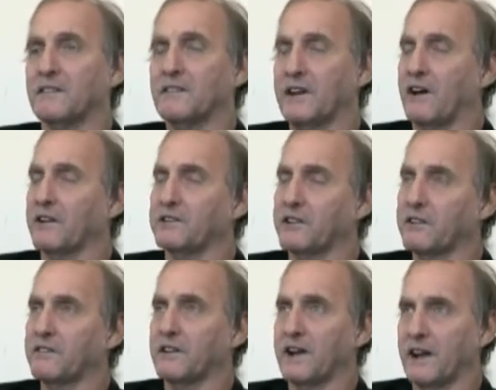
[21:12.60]
But I also
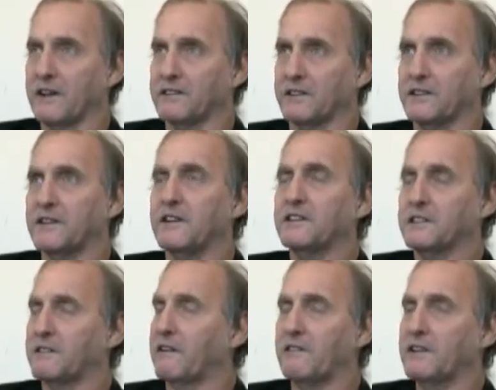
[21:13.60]
live in housing,
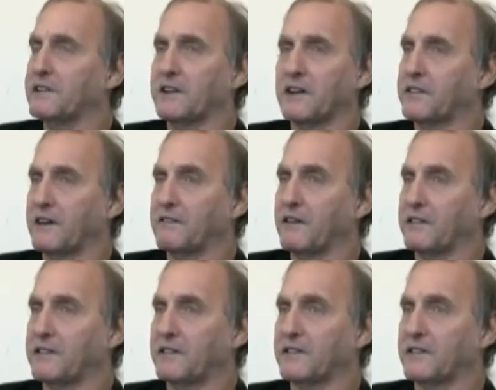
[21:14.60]
so my rent's not that much.